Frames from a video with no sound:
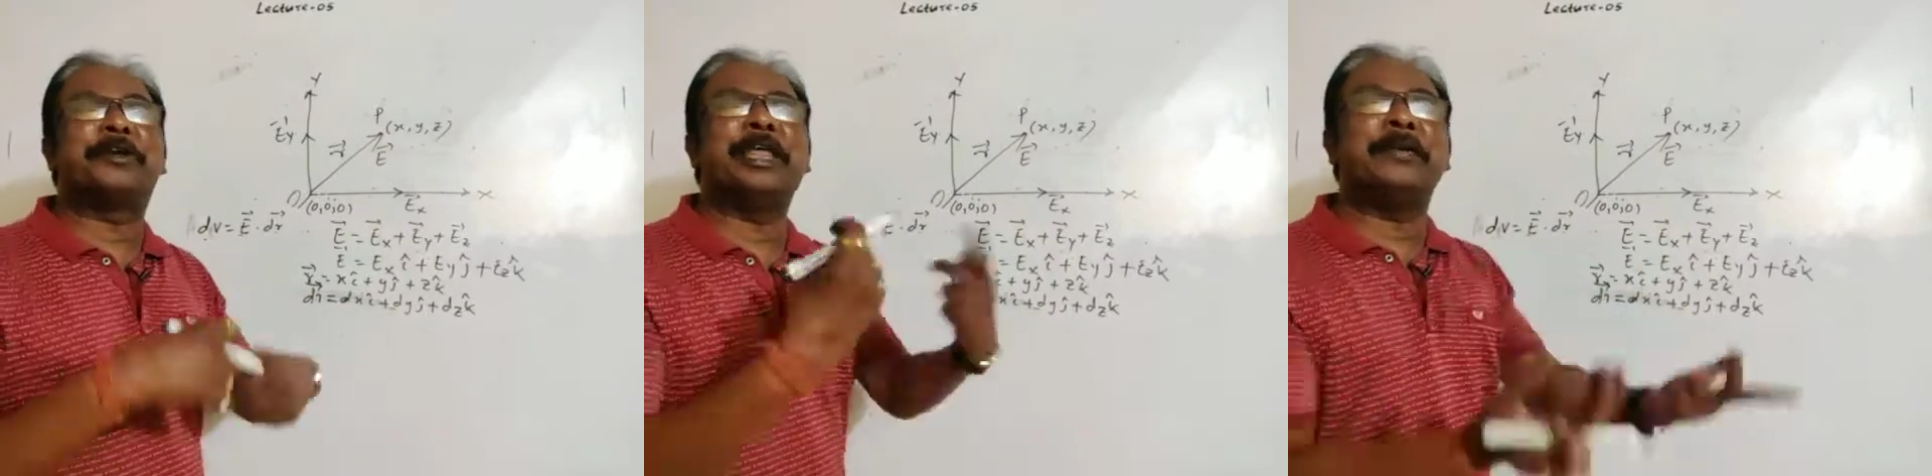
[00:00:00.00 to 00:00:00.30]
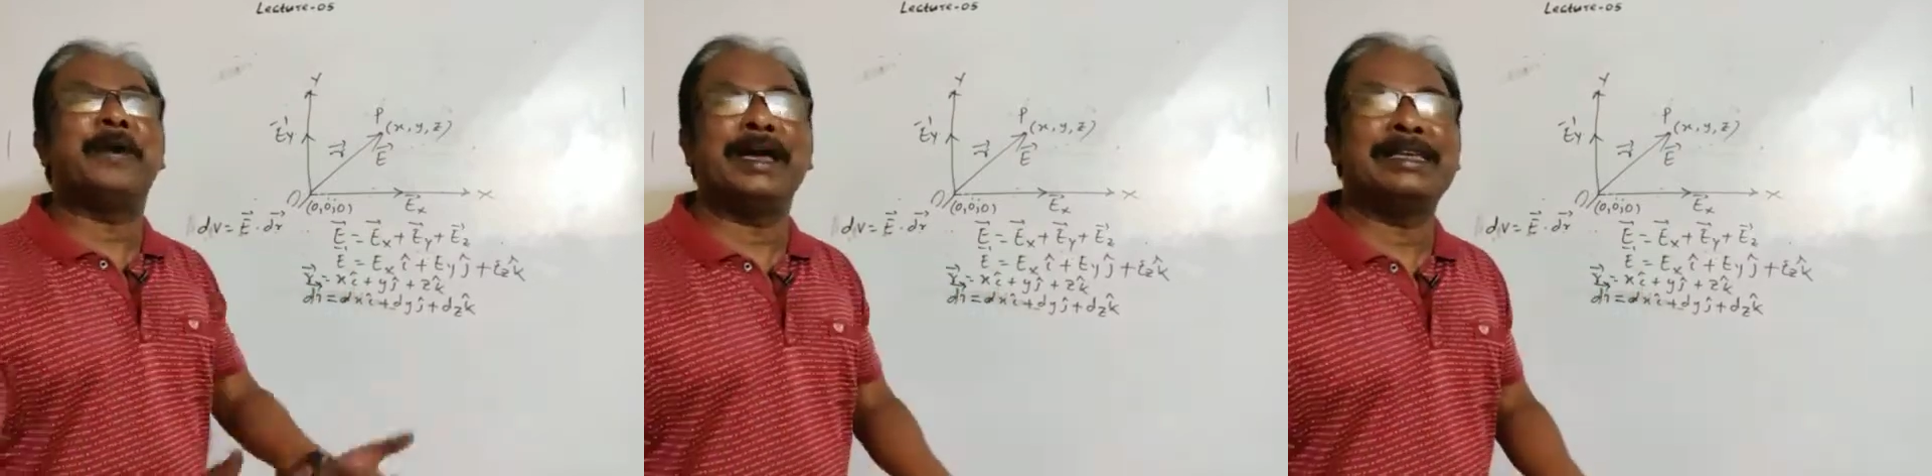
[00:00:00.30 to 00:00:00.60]

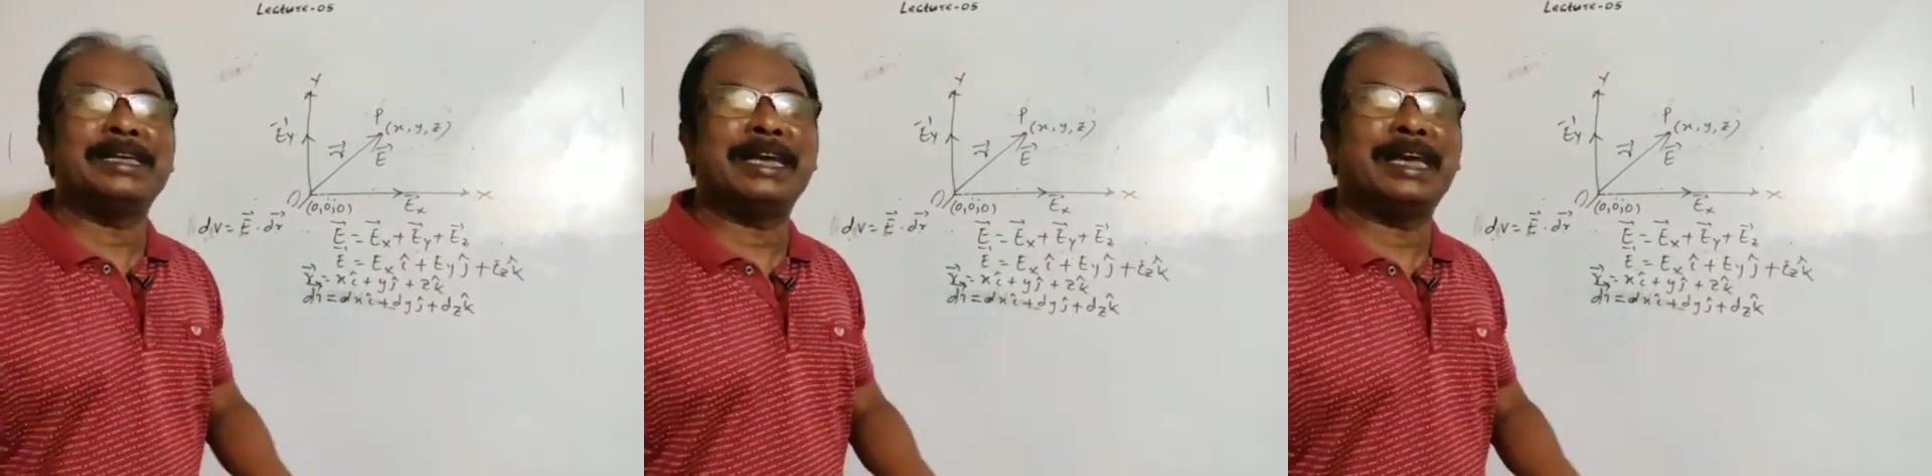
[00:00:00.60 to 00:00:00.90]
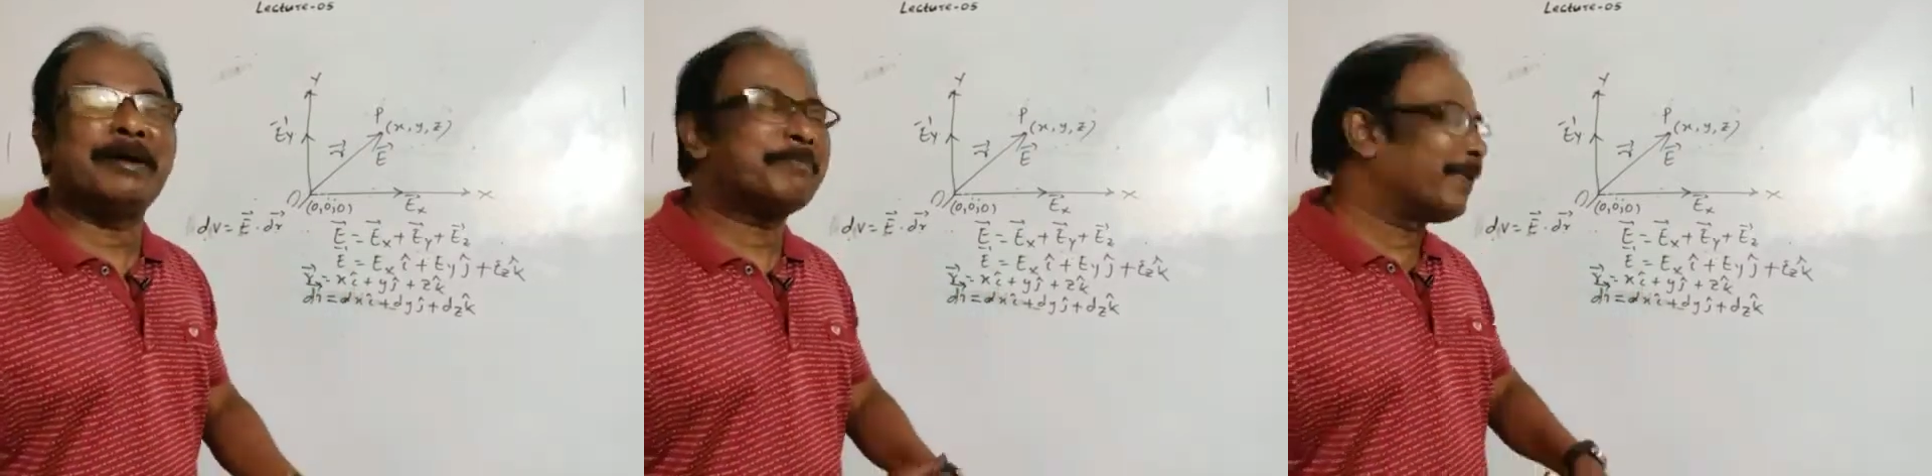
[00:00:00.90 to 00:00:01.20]

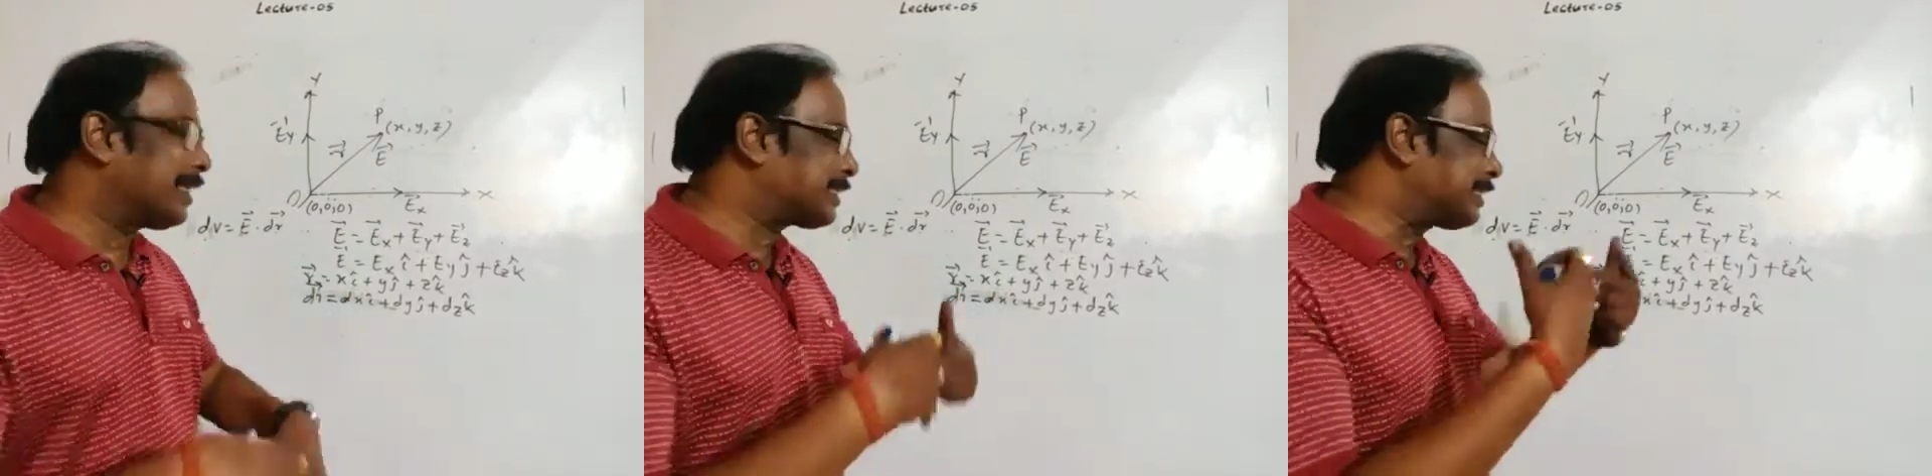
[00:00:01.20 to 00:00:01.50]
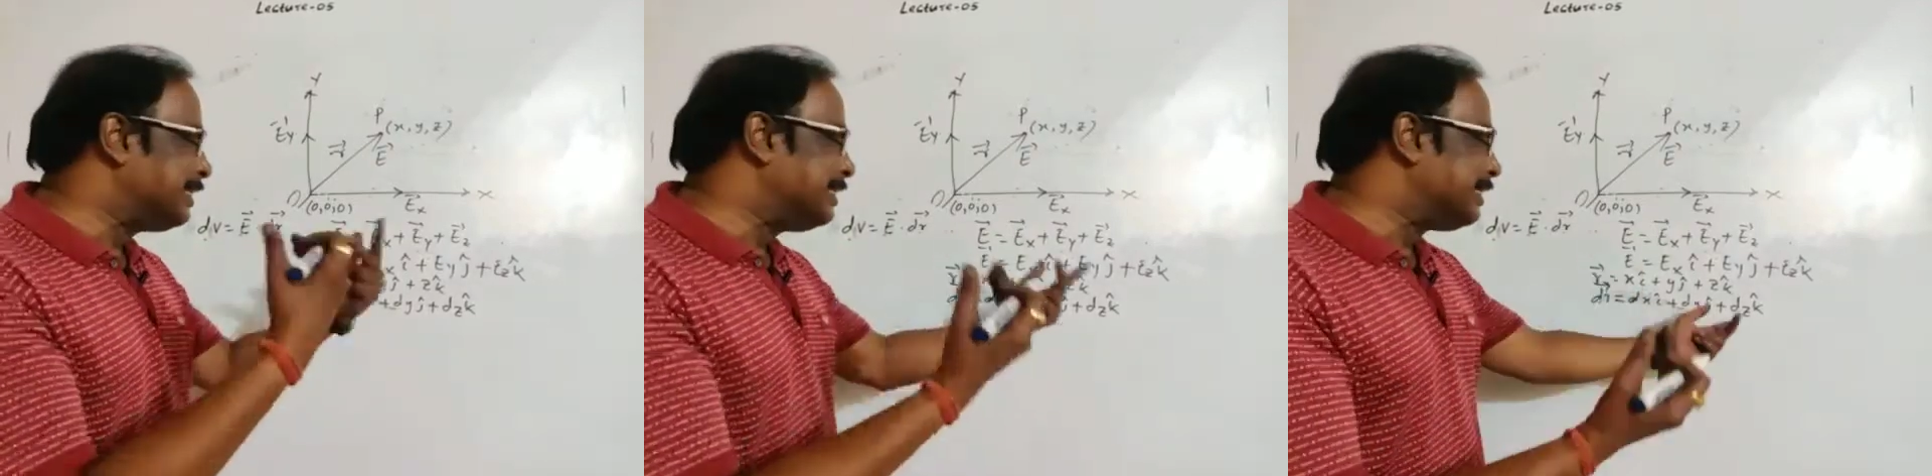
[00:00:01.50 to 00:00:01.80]
dyj cap plus
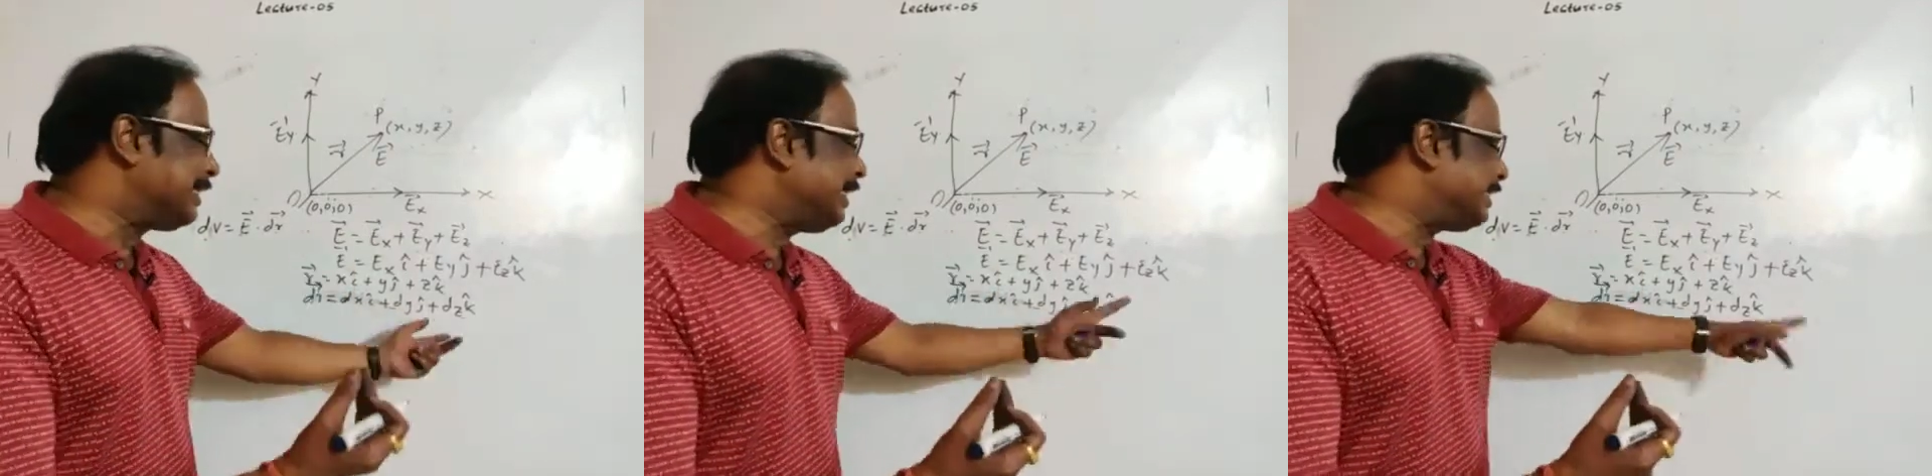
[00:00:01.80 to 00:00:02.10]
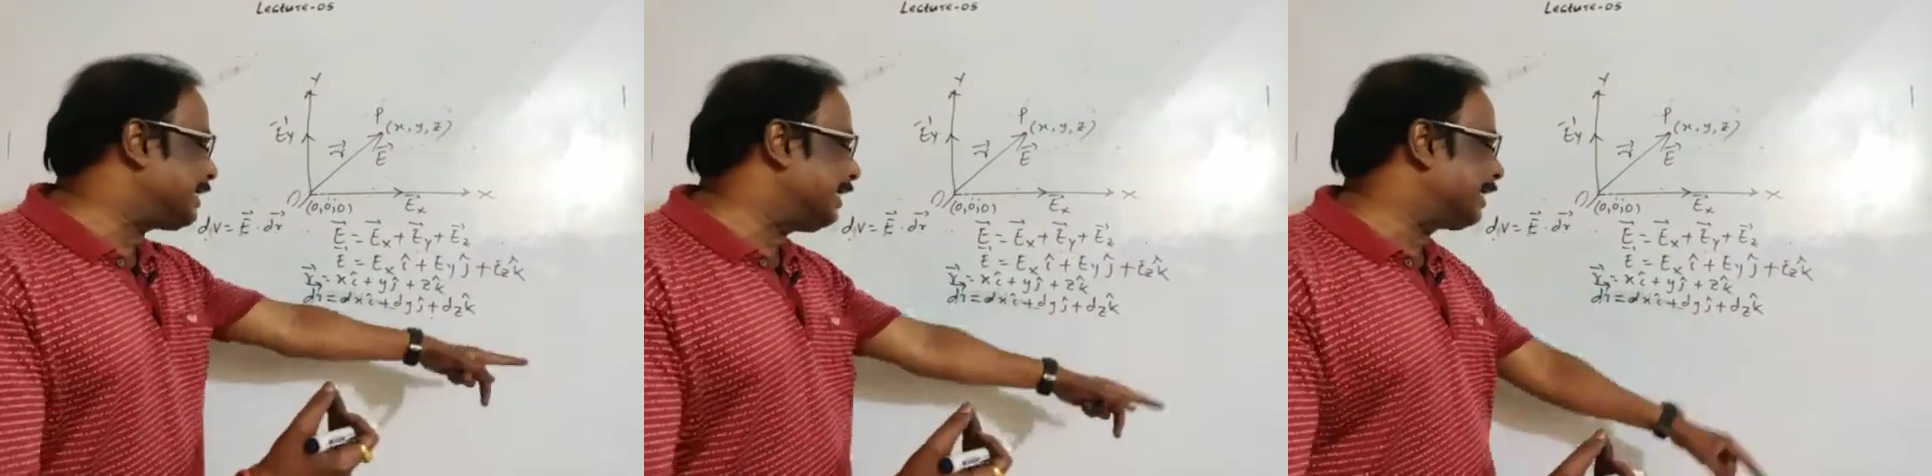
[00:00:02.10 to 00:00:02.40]

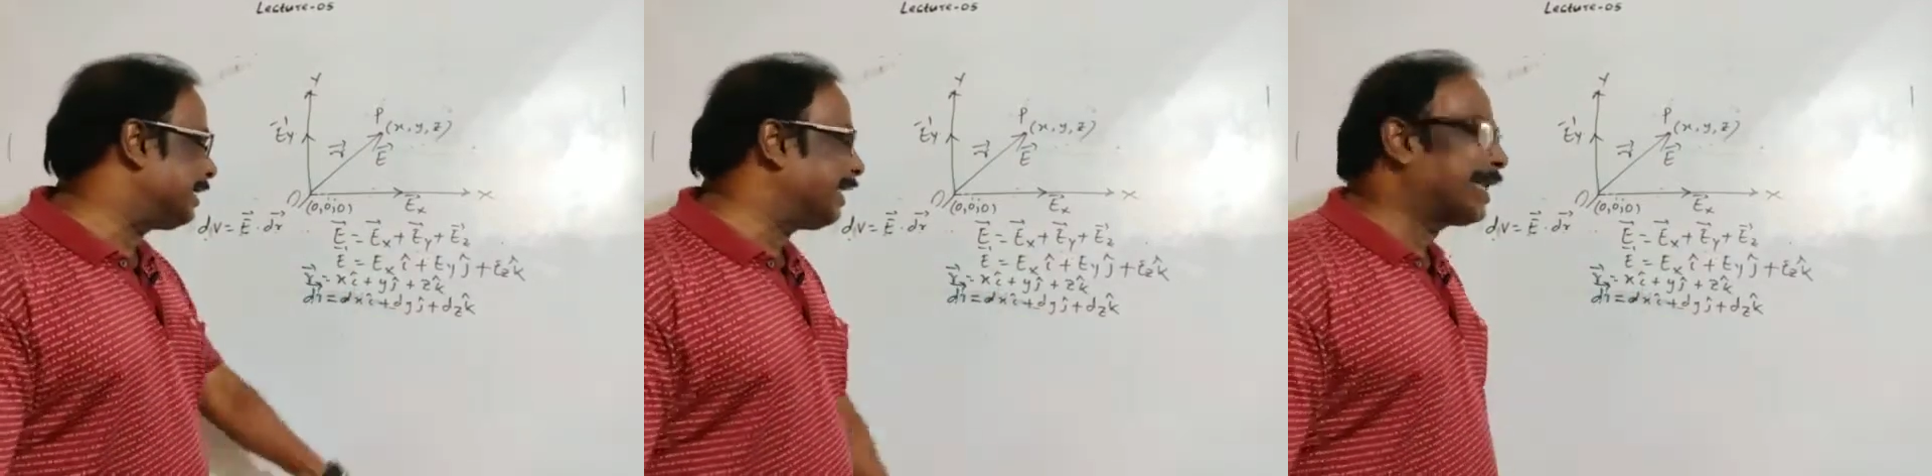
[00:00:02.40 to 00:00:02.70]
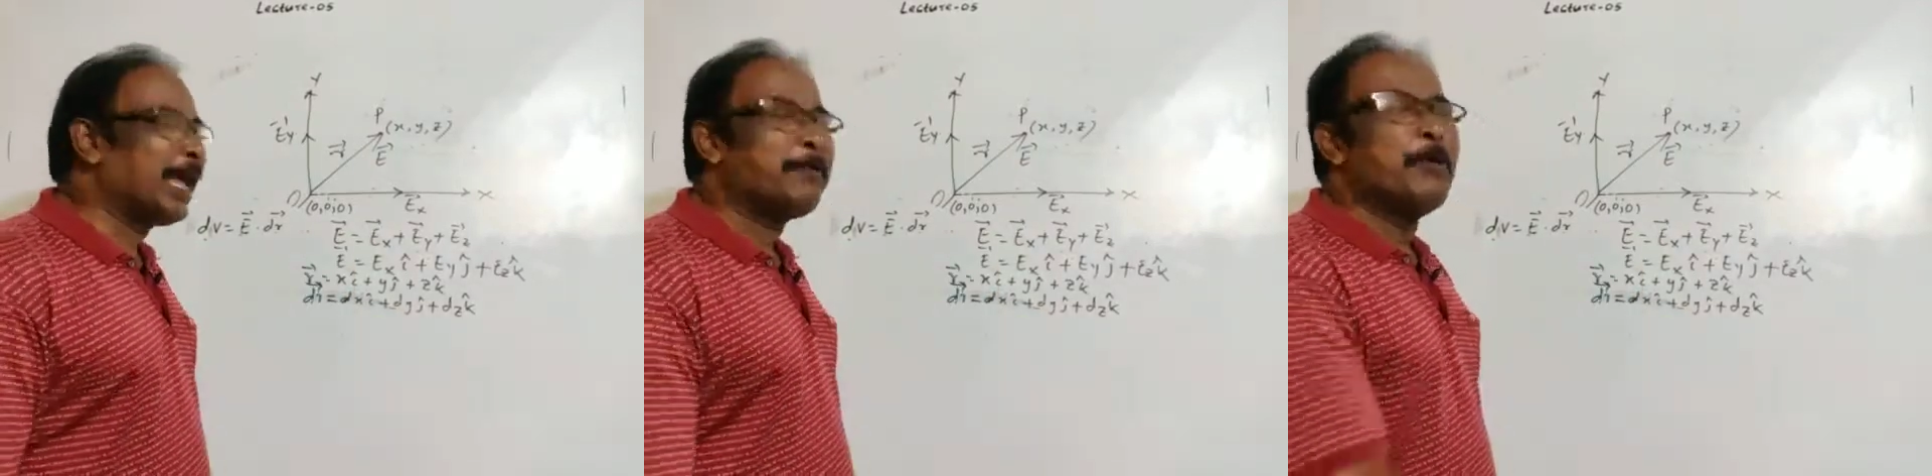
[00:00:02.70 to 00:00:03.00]
dz
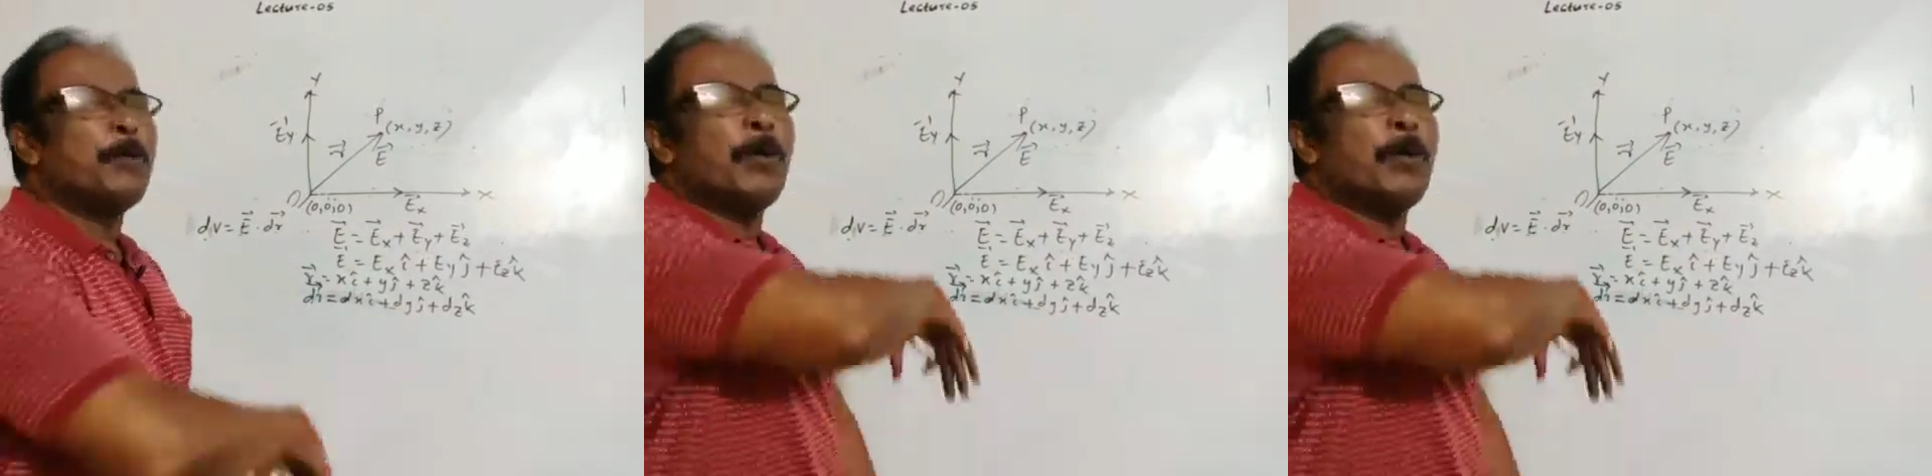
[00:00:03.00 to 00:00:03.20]
k cap.